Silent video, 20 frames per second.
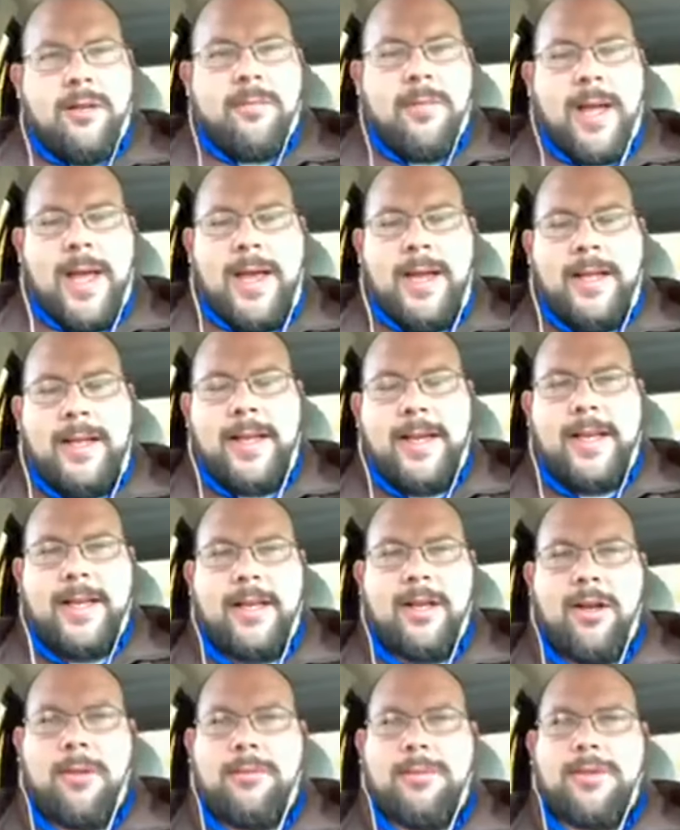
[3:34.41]
Had a lady
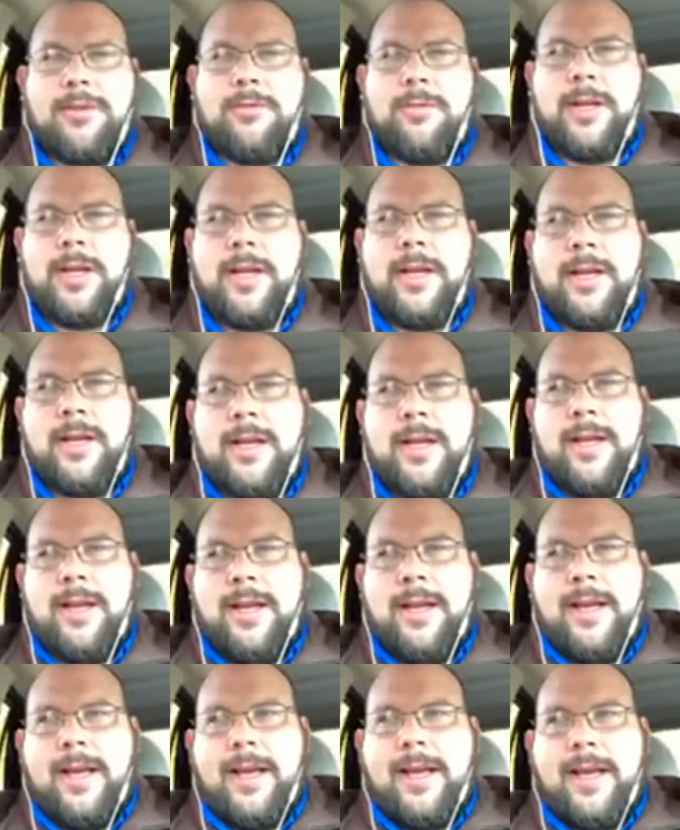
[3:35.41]
come to me
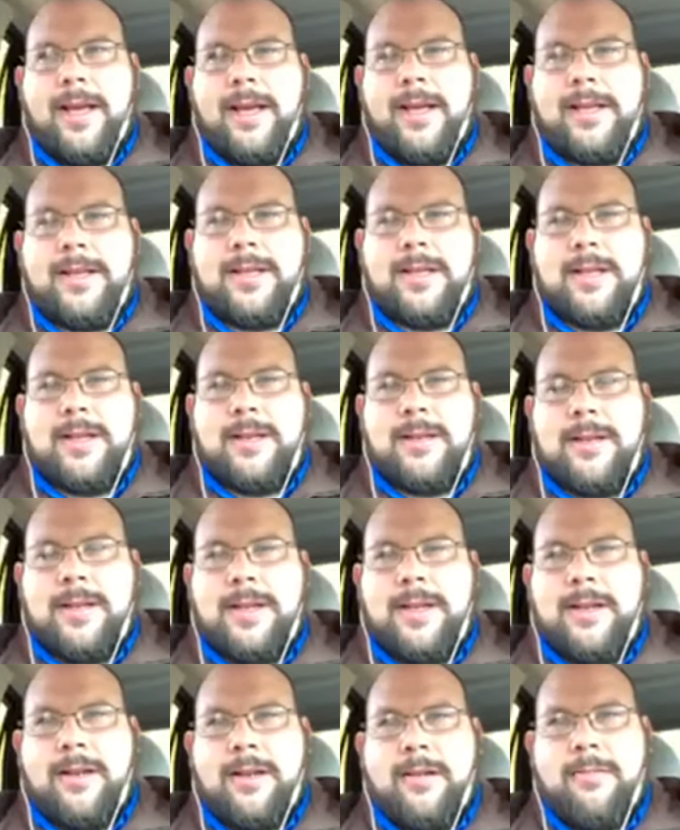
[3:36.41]
and
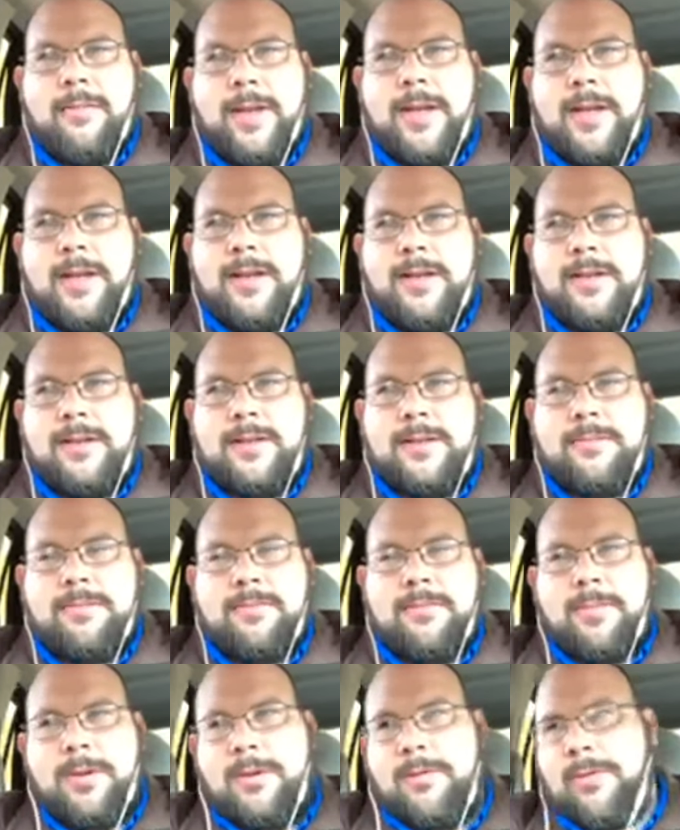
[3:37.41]
ended up she's
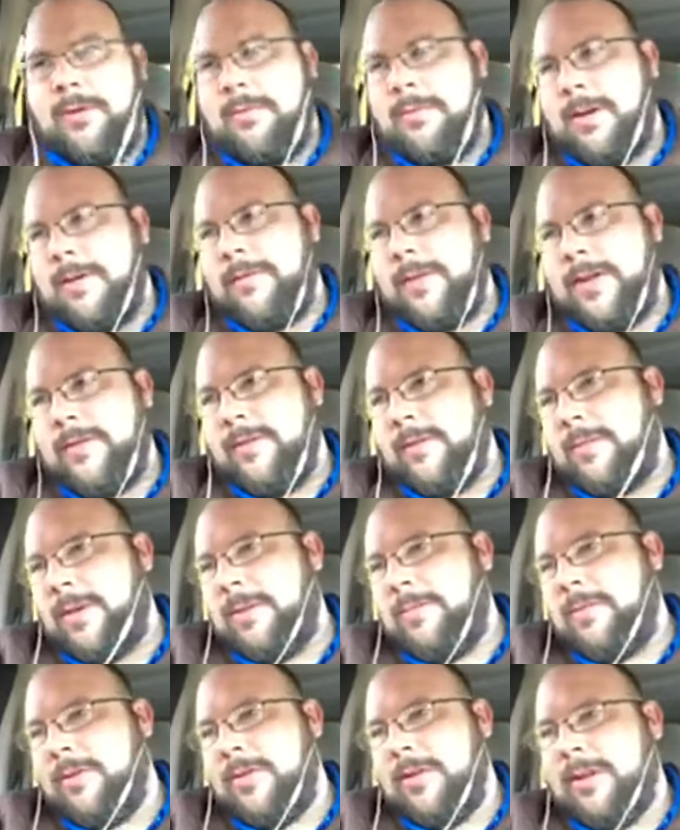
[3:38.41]
been one of my favorite
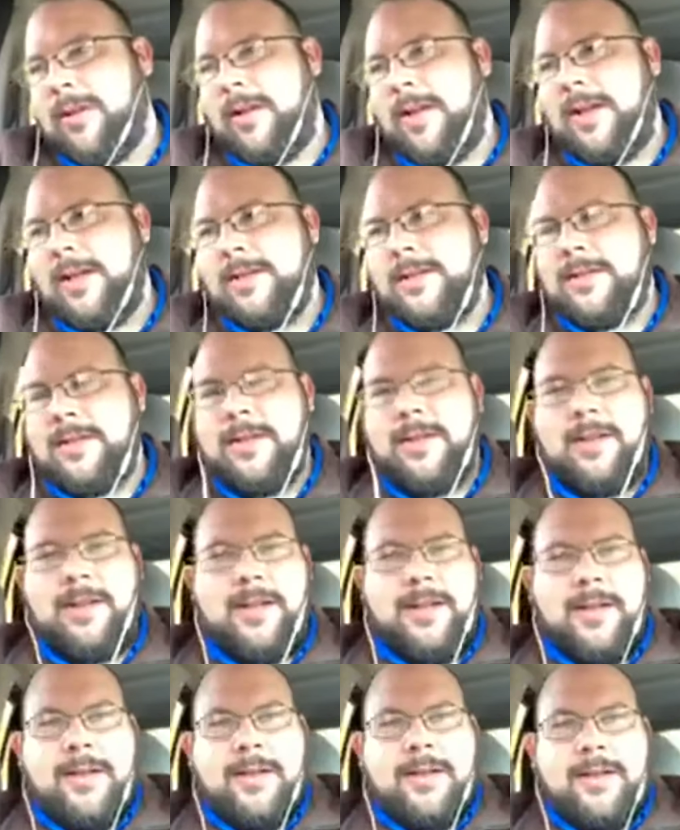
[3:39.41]
people in the last
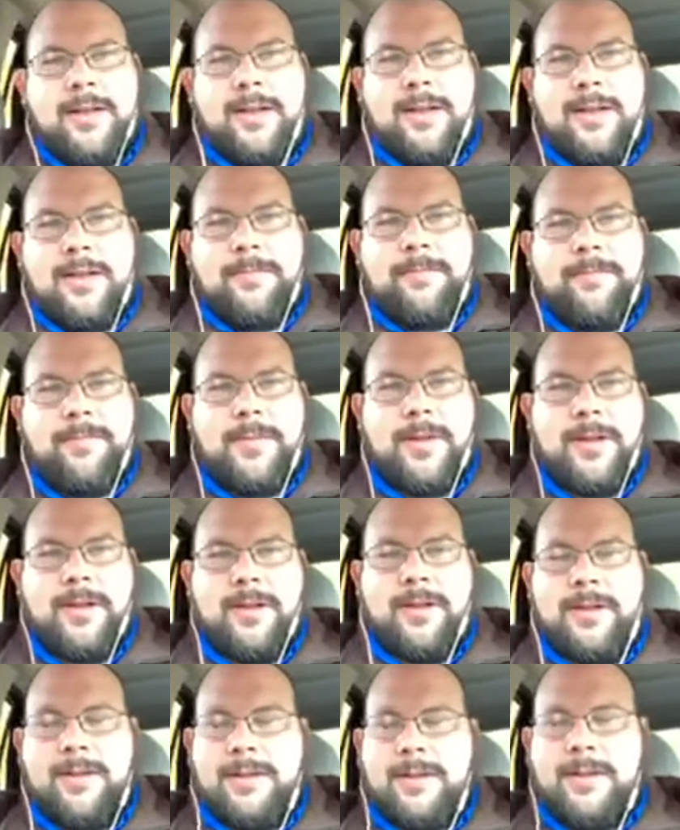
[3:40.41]

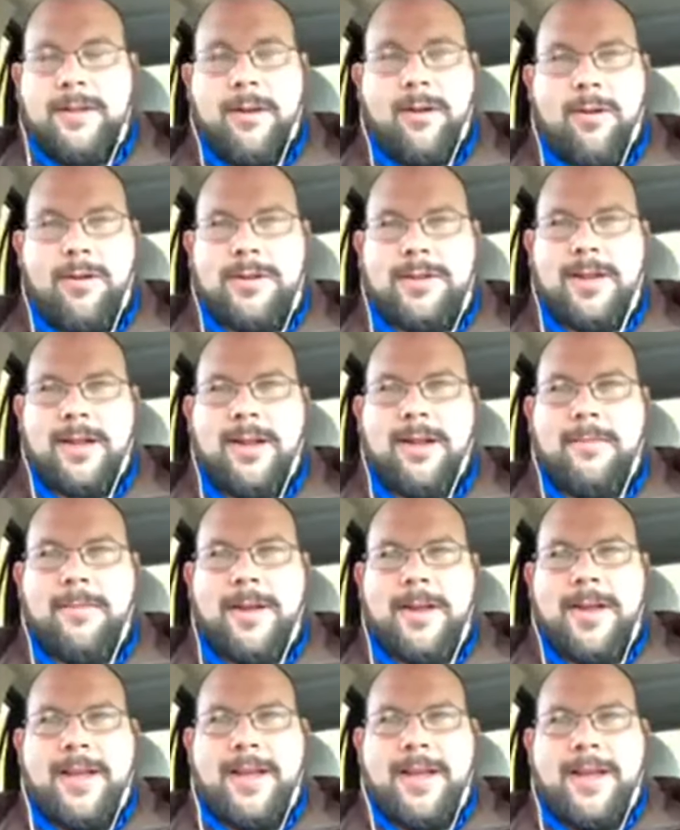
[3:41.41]
long time,
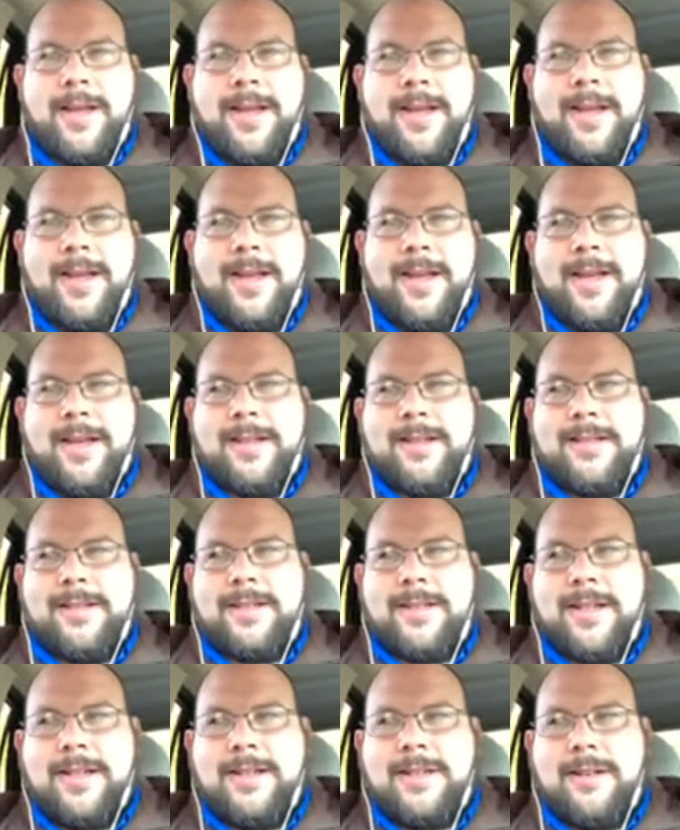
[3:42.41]
and
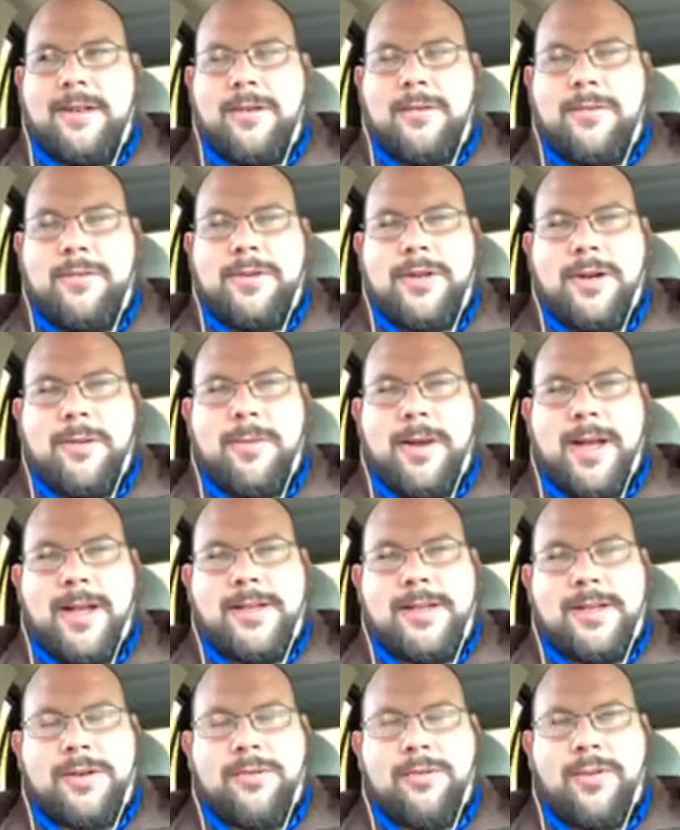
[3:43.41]
said, Jeremy, I
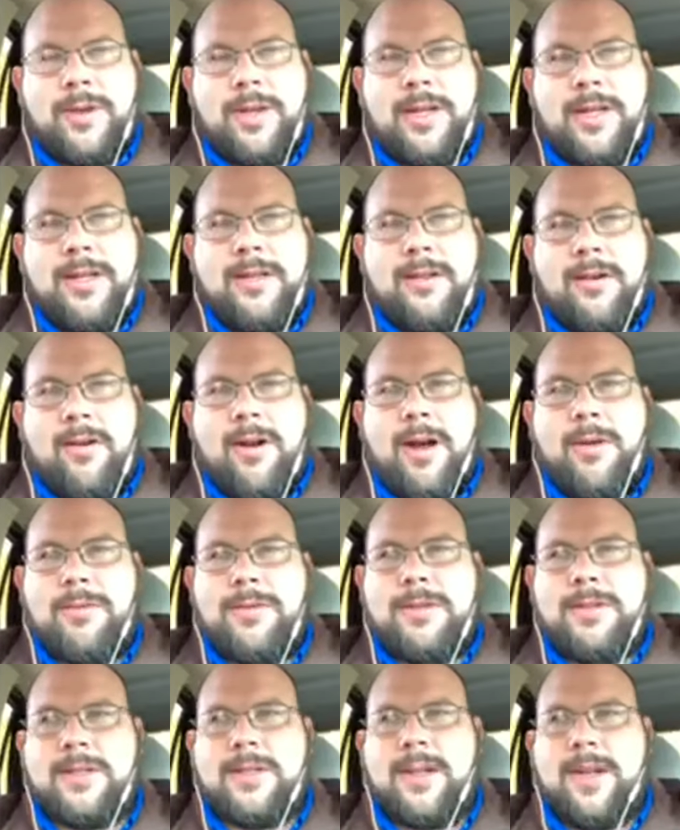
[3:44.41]
just really thought I was
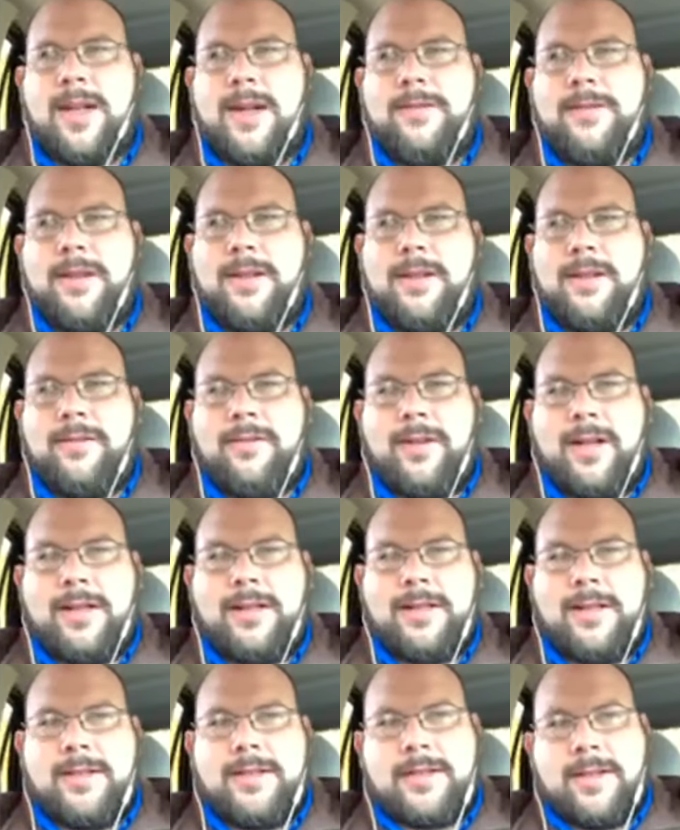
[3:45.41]
just going to have to live like
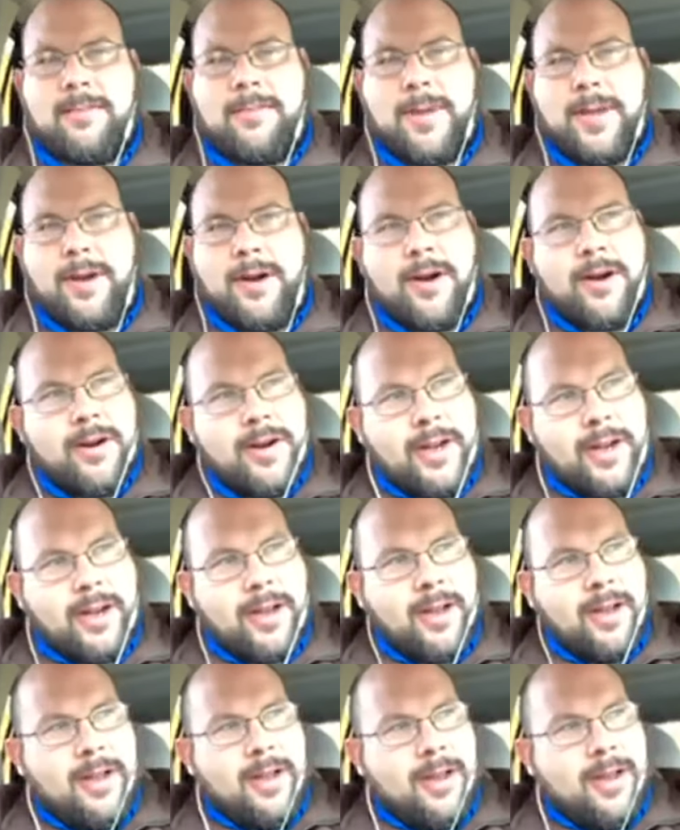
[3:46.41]
this. I've been hurting
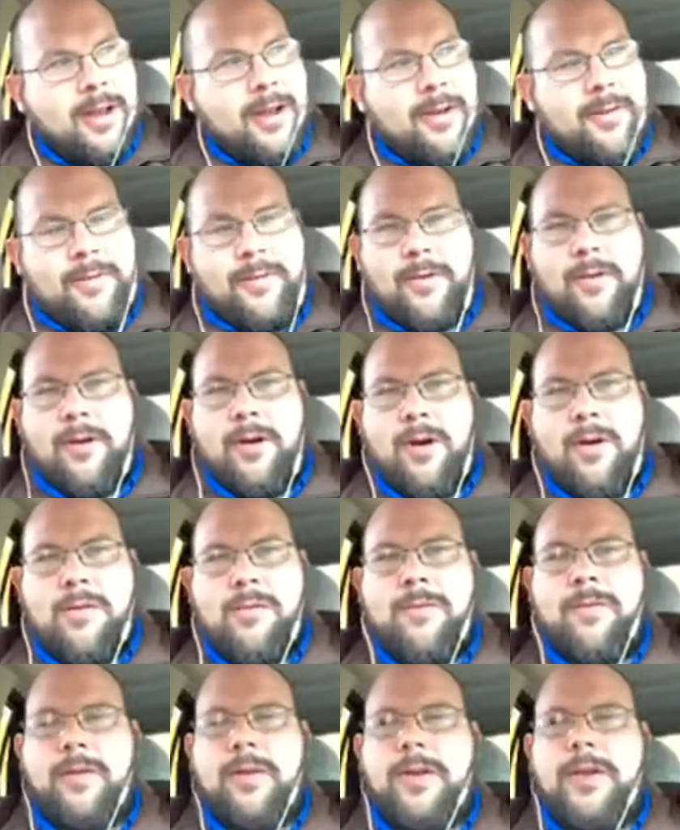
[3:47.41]
for
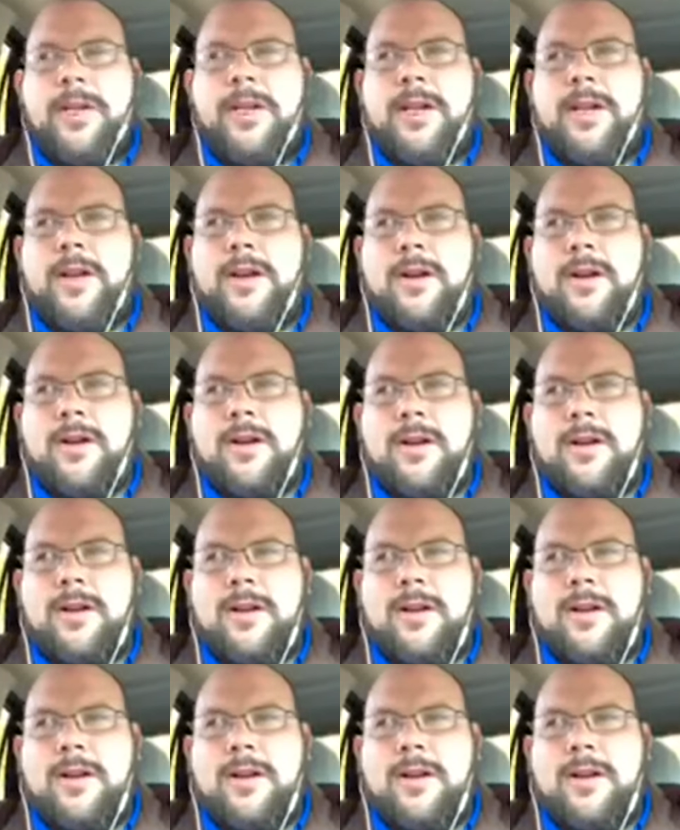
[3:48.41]
over a year.